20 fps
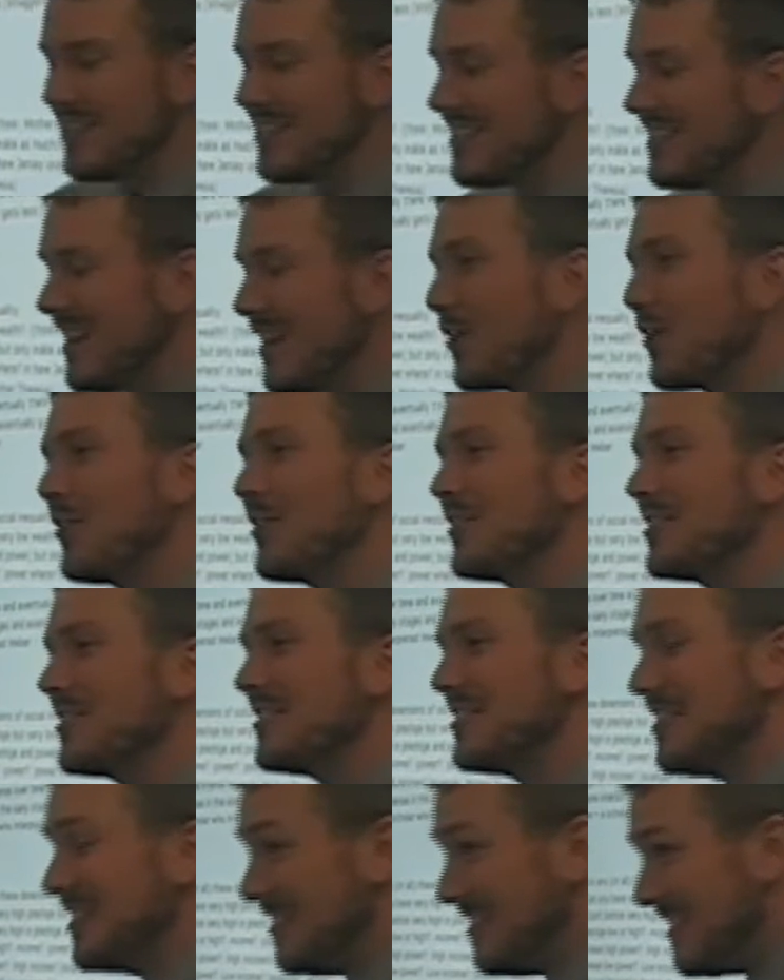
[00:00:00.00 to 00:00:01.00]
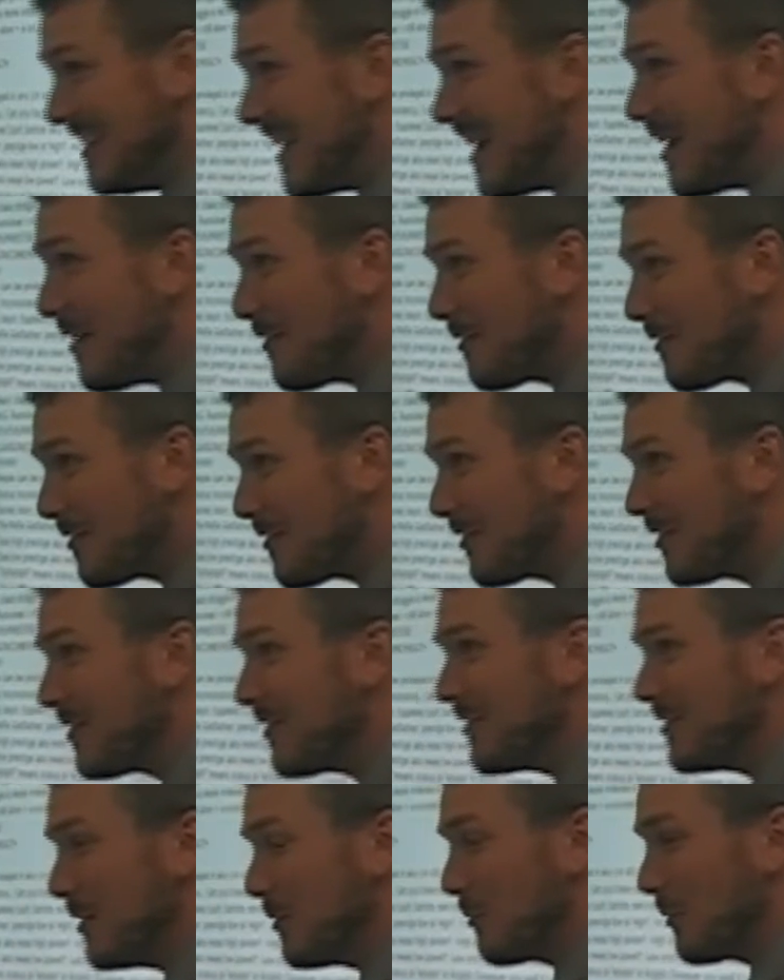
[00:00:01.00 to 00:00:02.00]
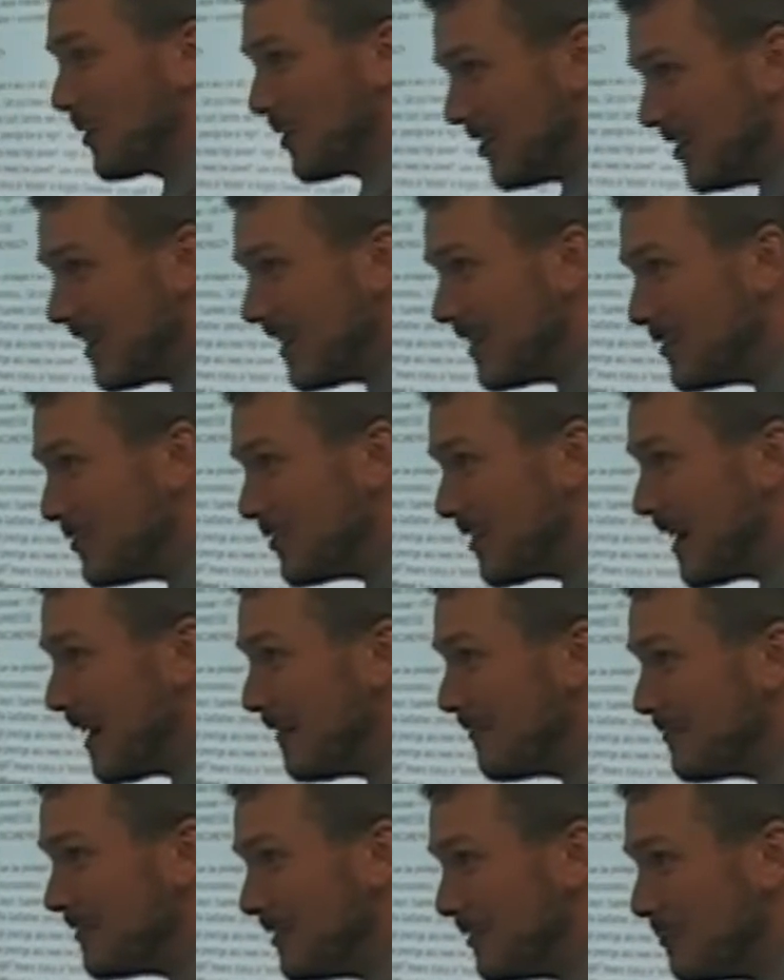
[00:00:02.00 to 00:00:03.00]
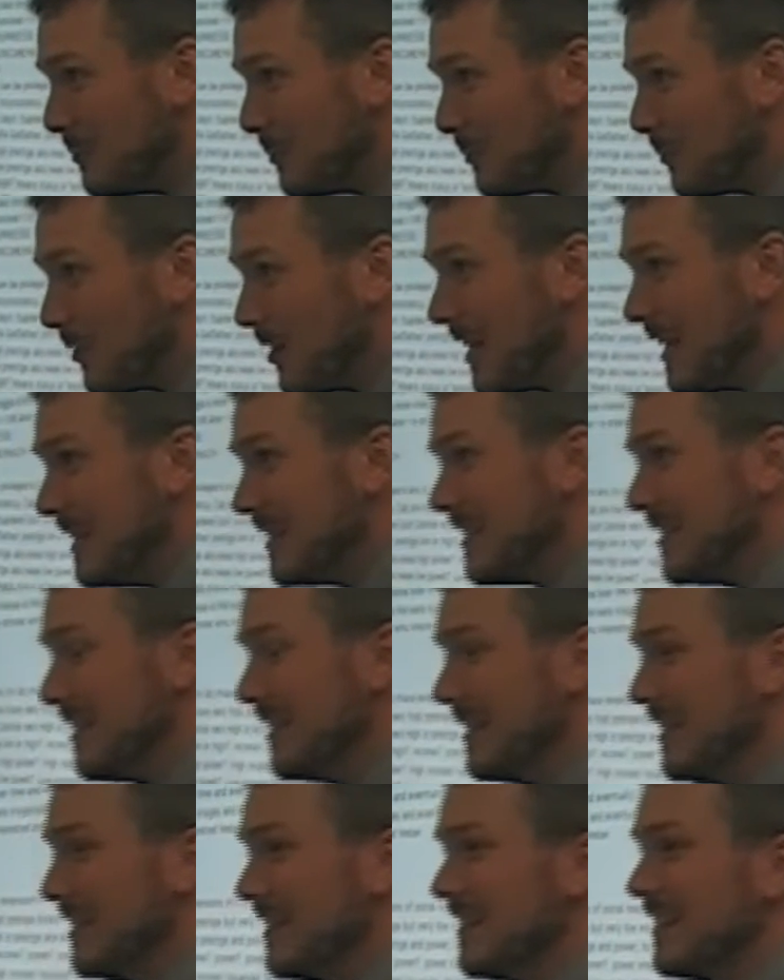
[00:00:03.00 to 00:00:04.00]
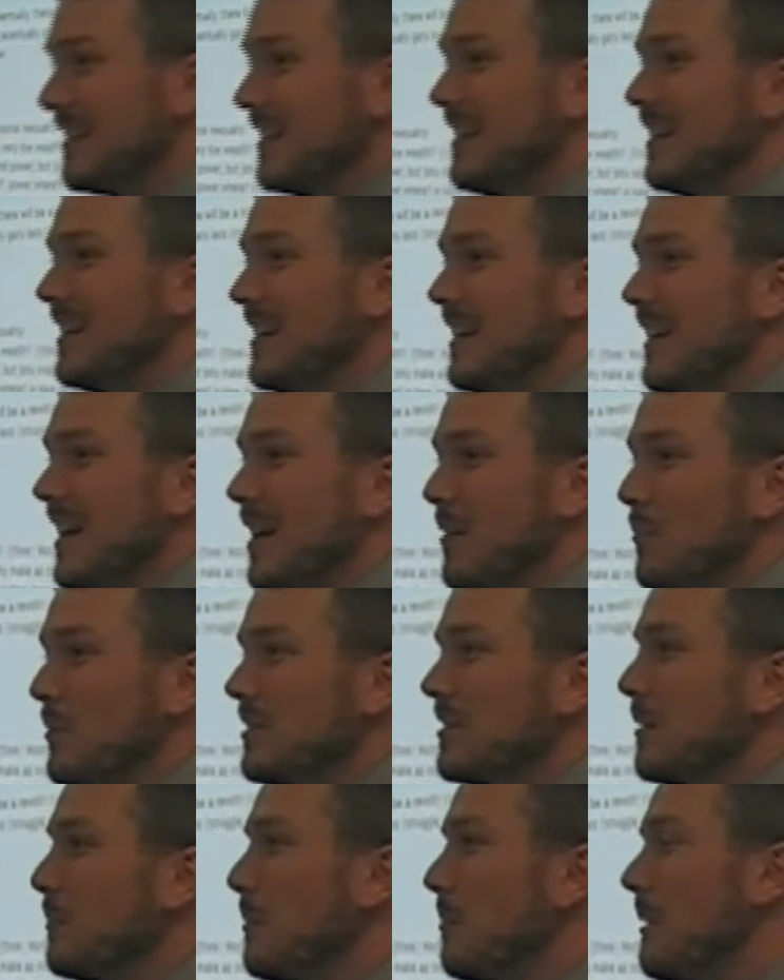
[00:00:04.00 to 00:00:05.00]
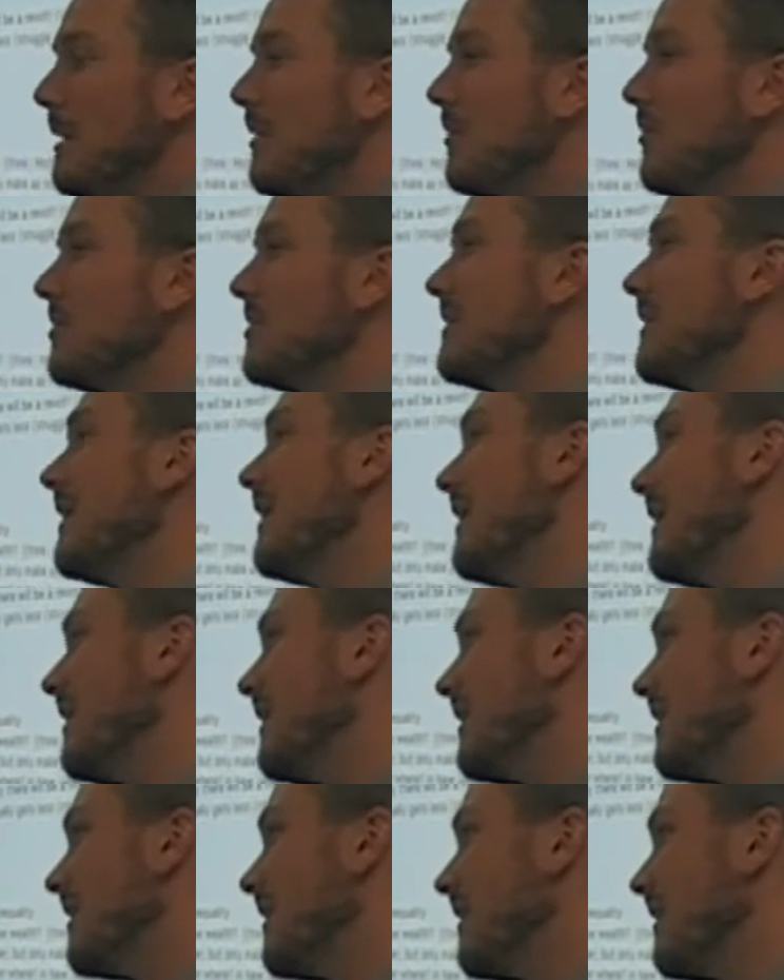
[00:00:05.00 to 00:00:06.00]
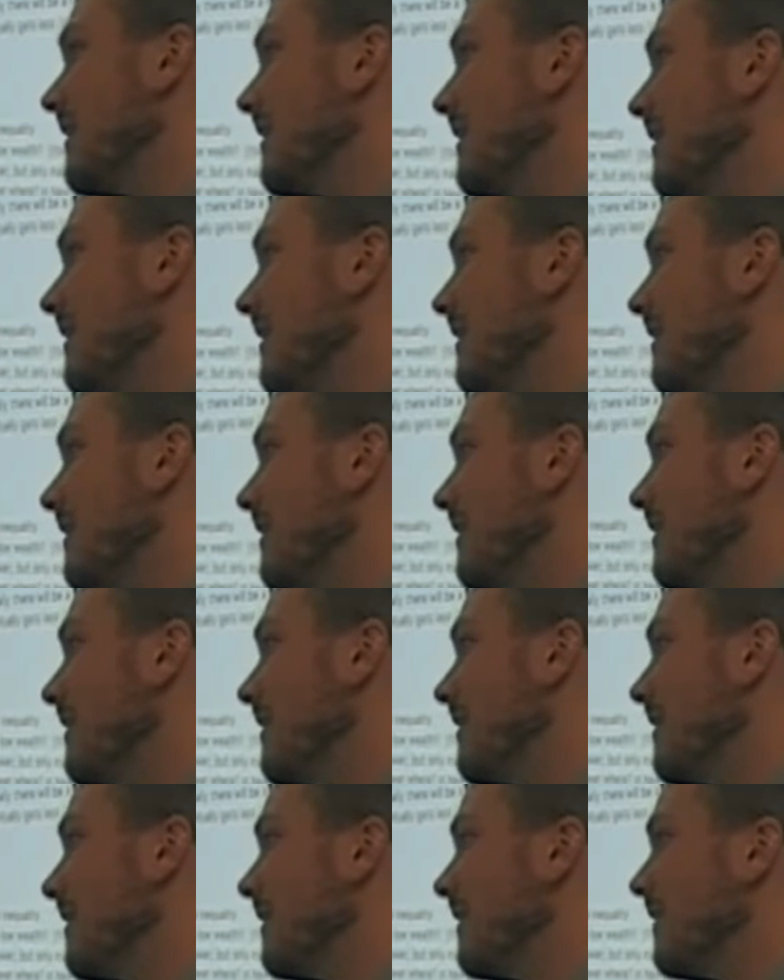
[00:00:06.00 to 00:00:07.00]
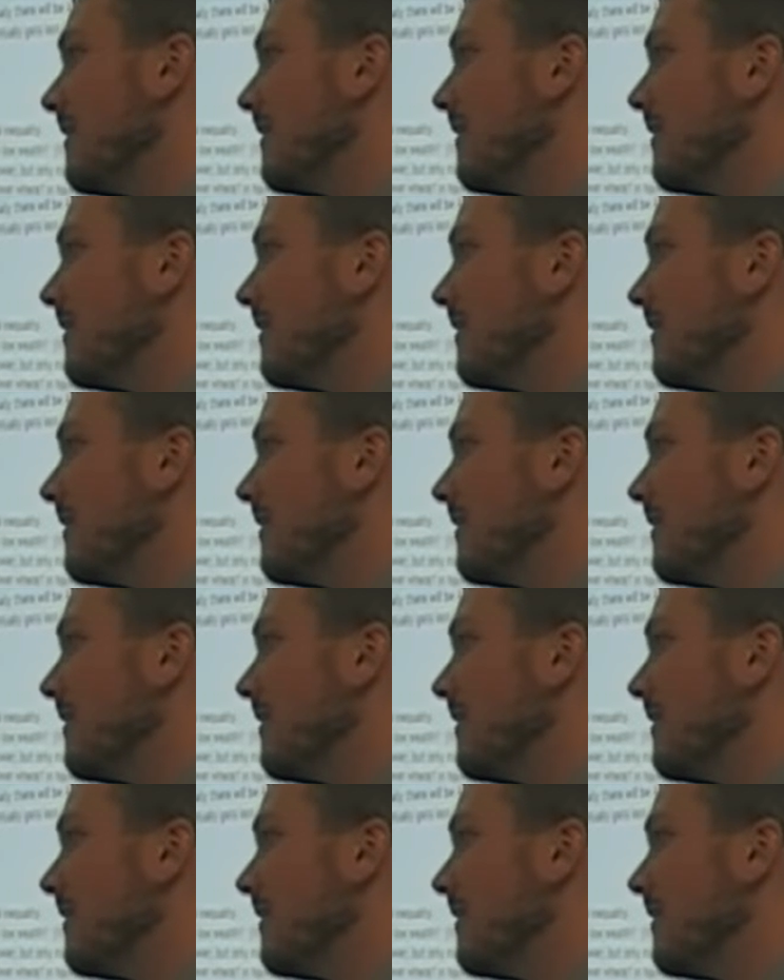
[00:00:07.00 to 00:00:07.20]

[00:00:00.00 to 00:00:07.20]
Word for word: scare us to death that we're going to get drafted when we're 18. And what type of power is that? Conscious.